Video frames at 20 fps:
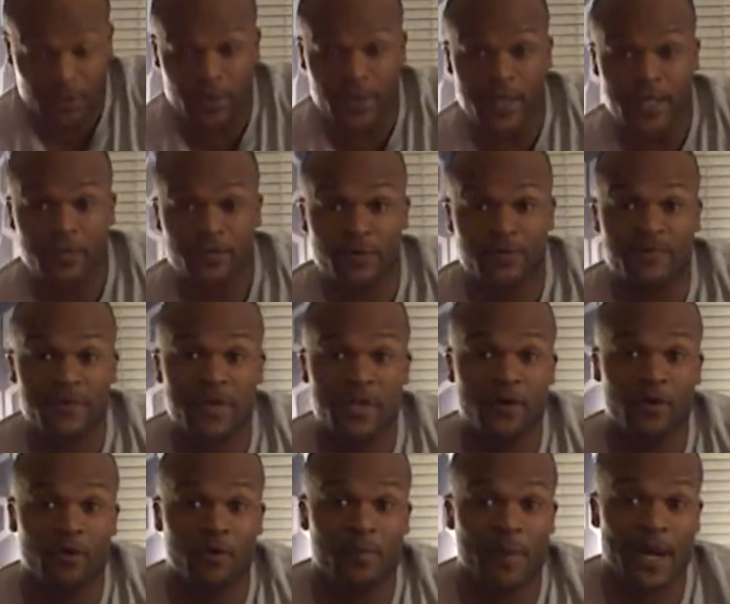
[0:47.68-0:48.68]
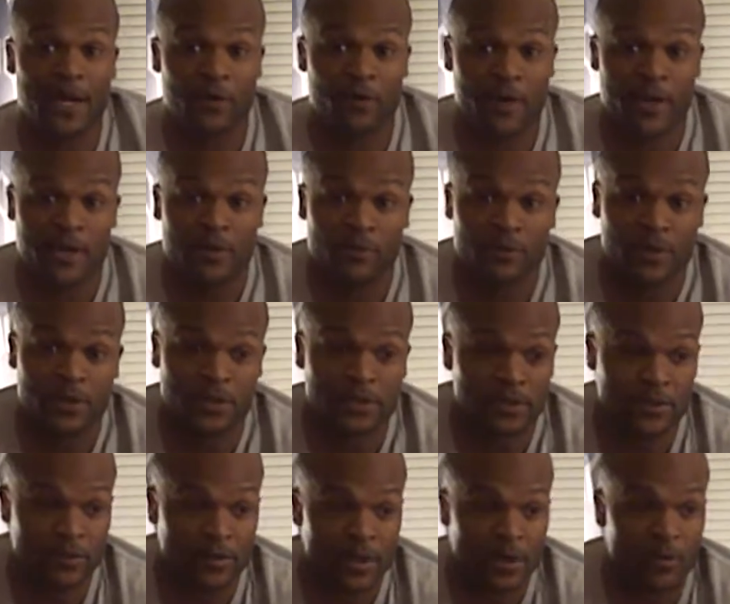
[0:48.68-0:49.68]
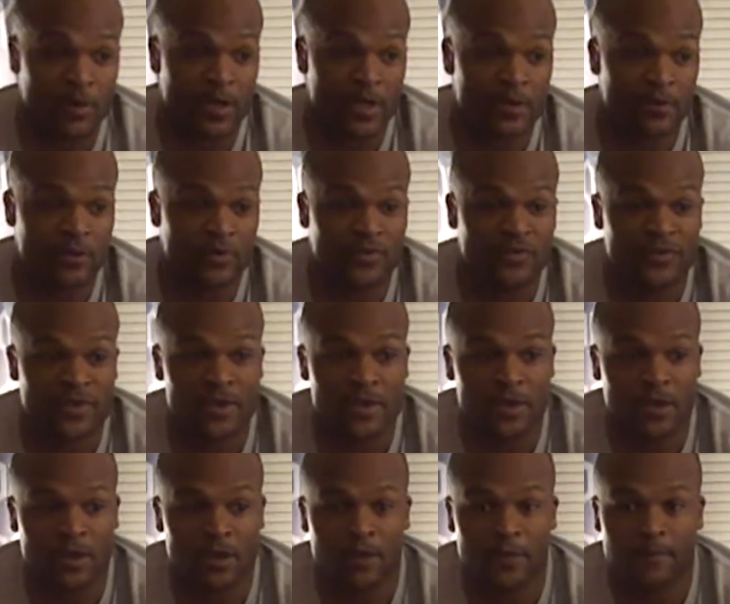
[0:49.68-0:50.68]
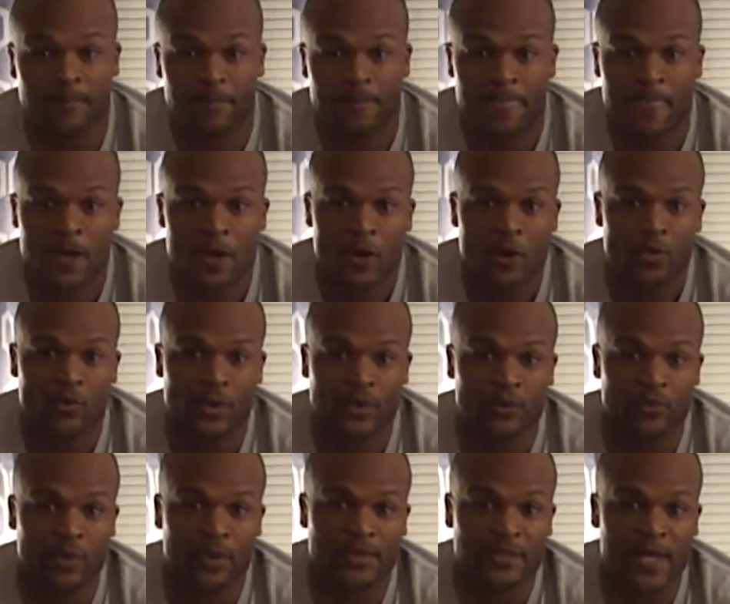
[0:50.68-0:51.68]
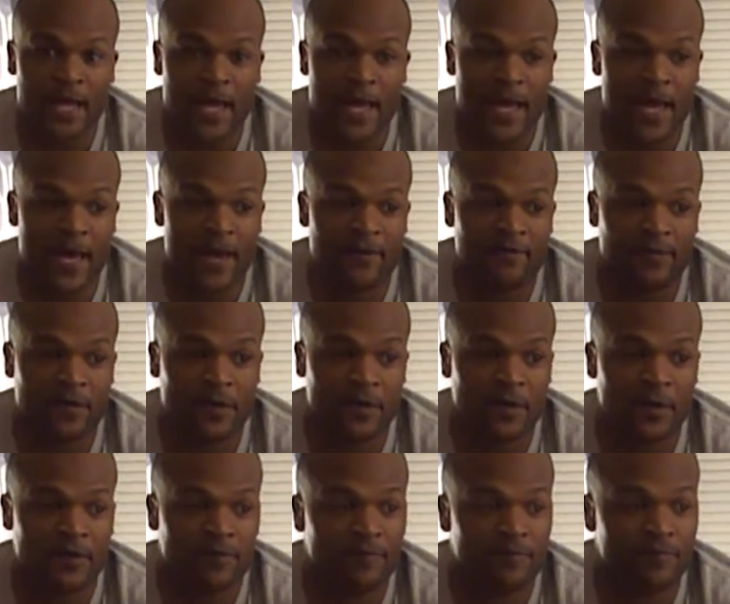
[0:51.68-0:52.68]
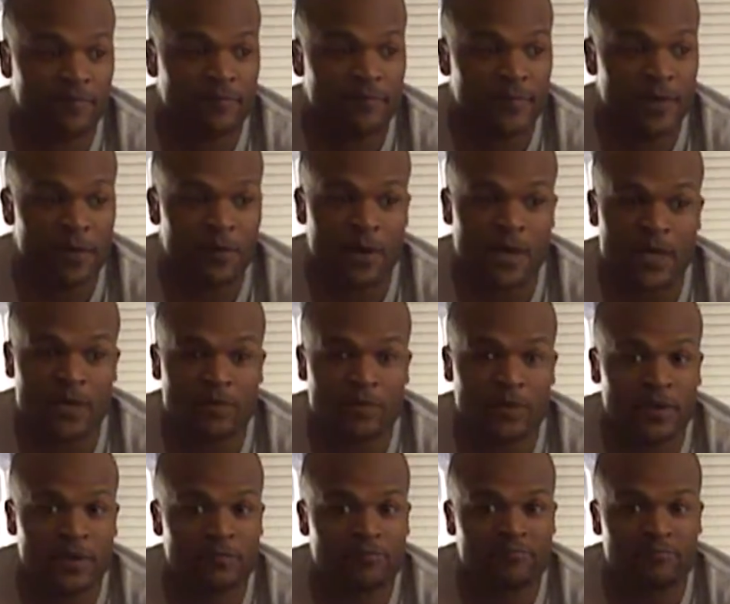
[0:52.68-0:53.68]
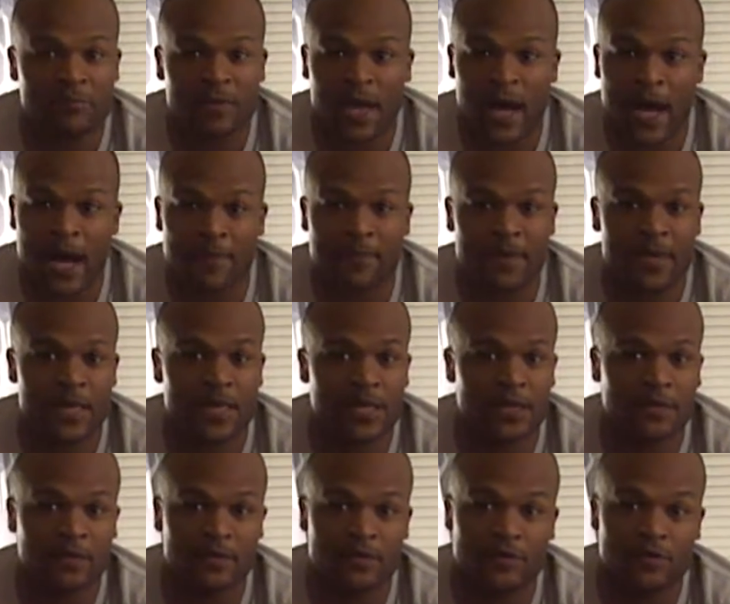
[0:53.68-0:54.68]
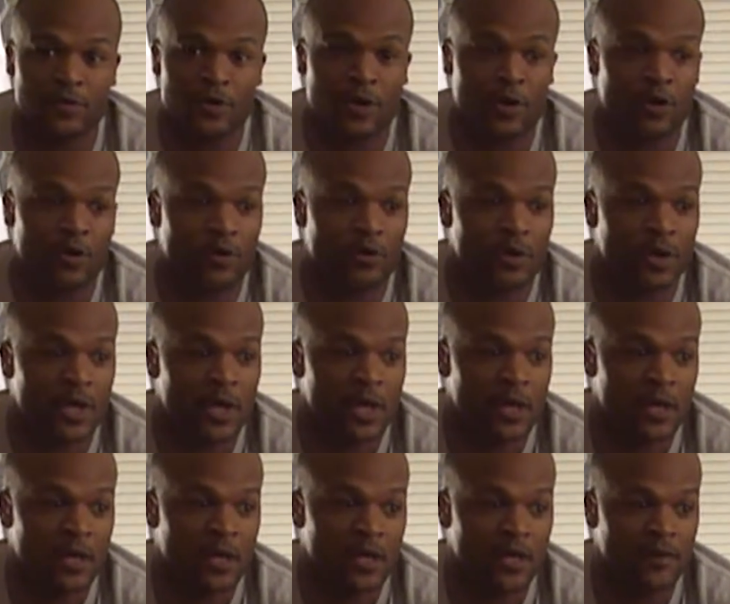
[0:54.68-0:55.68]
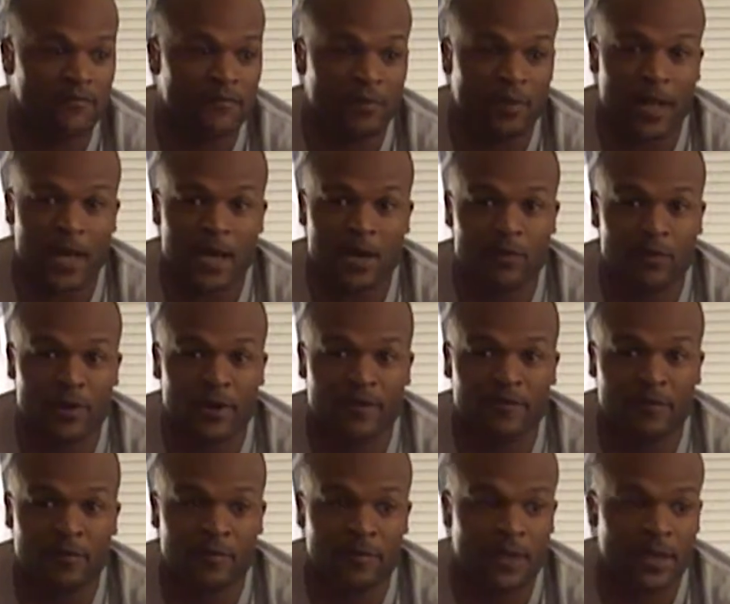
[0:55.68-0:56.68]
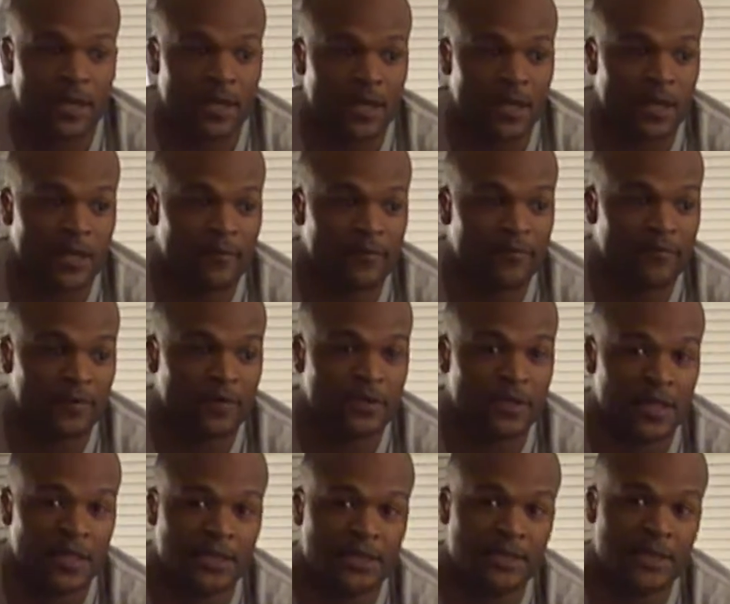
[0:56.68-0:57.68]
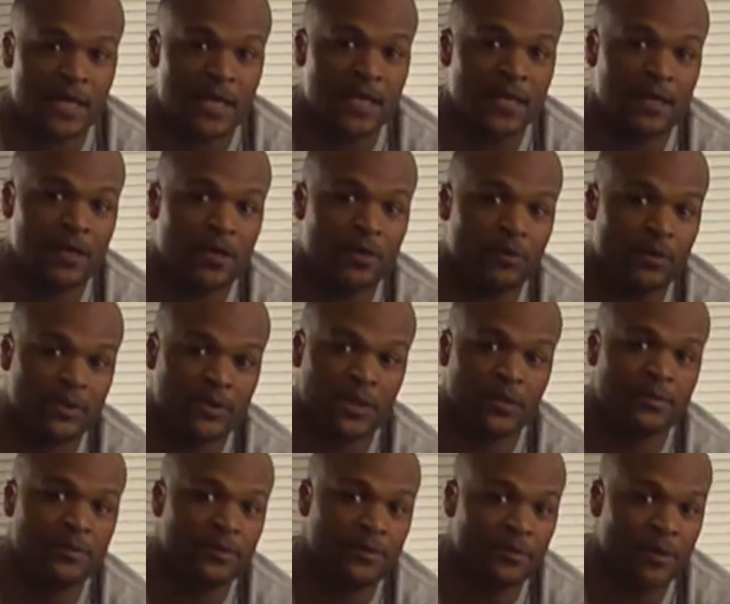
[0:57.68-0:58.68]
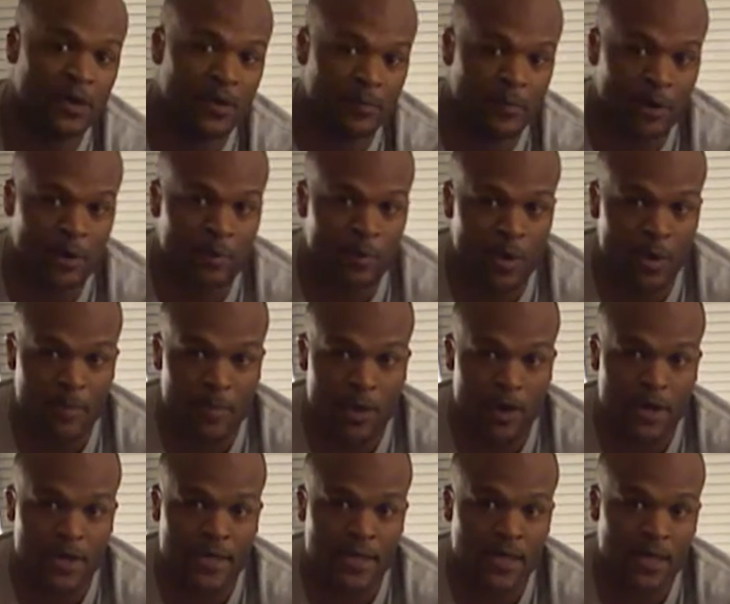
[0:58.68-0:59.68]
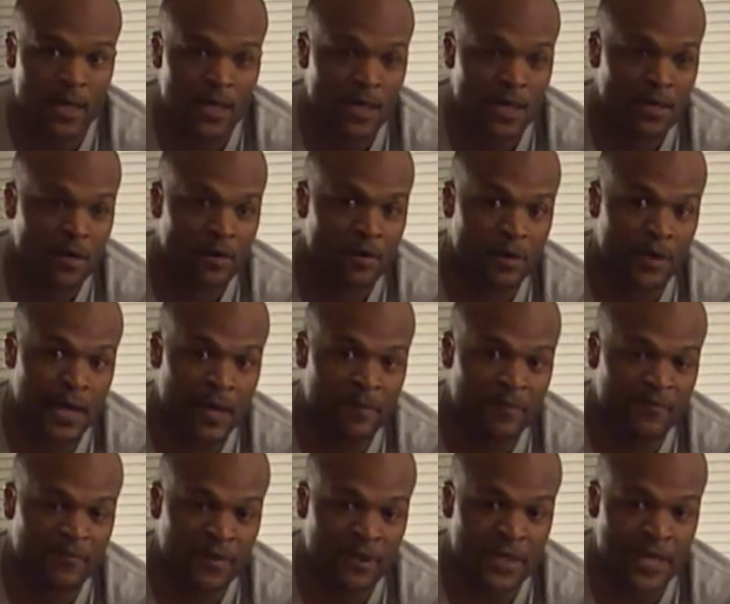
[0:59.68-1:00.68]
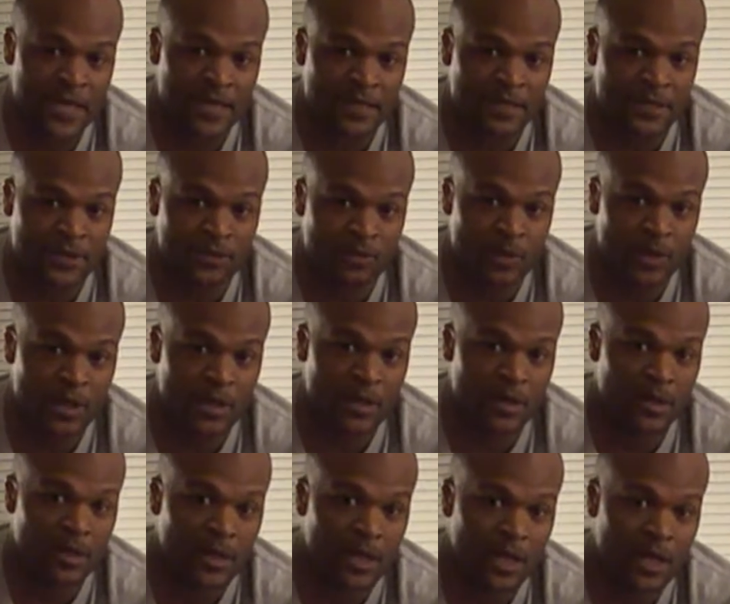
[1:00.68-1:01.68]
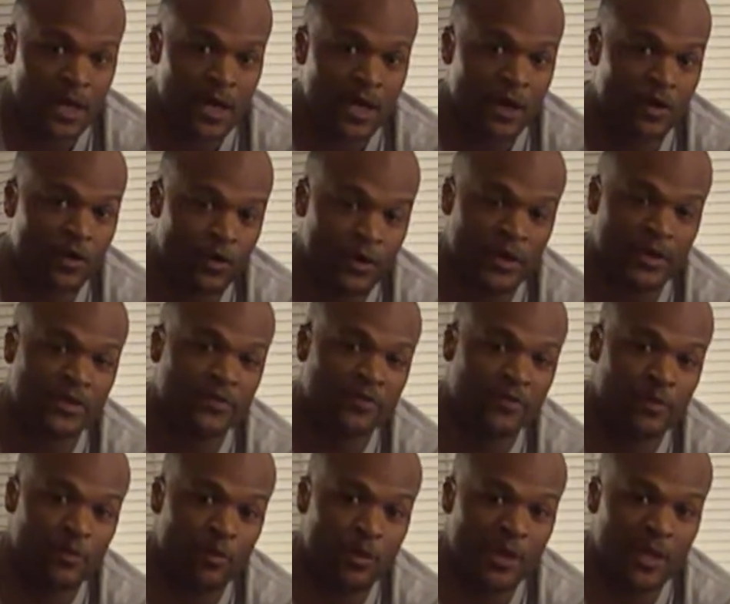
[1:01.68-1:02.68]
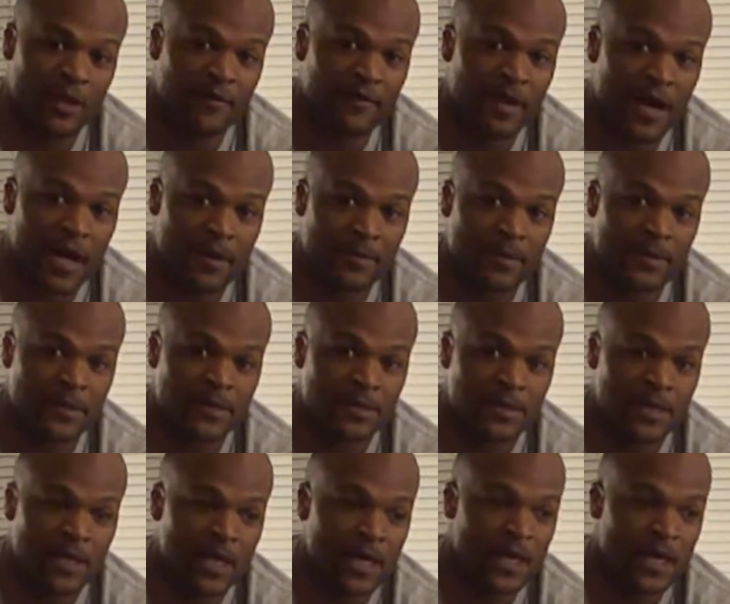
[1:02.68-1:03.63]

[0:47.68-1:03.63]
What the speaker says: to go ahead and do a video on my graded ones, so that way you can see which ones I have. That way you can comment, you know, if you like or whatever. But first I'd like to say what's up to my homeboy Marty on Comic Fanatics as well. Chris from We Love Comics.